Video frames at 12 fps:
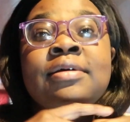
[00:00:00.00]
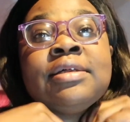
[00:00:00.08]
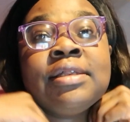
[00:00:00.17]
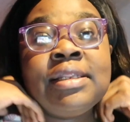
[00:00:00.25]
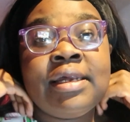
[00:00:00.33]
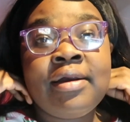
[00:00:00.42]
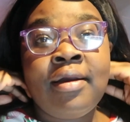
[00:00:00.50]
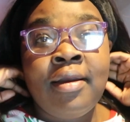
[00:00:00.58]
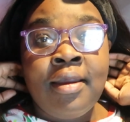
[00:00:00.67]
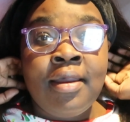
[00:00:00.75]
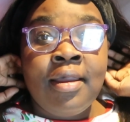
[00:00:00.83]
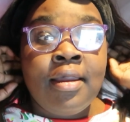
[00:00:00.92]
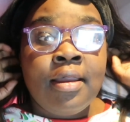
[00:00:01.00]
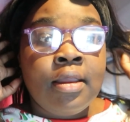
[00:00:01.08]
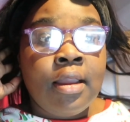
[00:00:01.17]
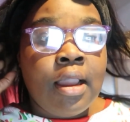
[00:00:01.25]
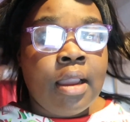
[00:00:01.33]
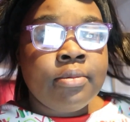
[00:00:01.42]
So, that
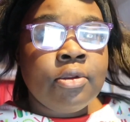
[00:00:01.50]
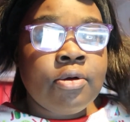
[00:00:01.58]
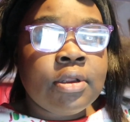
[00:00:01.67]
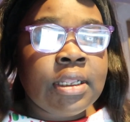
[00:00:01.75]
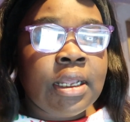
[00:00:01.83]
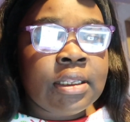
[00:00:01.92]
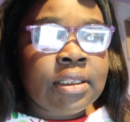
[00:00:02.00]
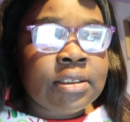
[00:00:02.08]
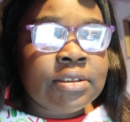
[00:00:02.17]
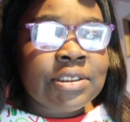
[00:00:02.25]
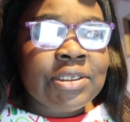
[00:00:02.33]
I'm doing a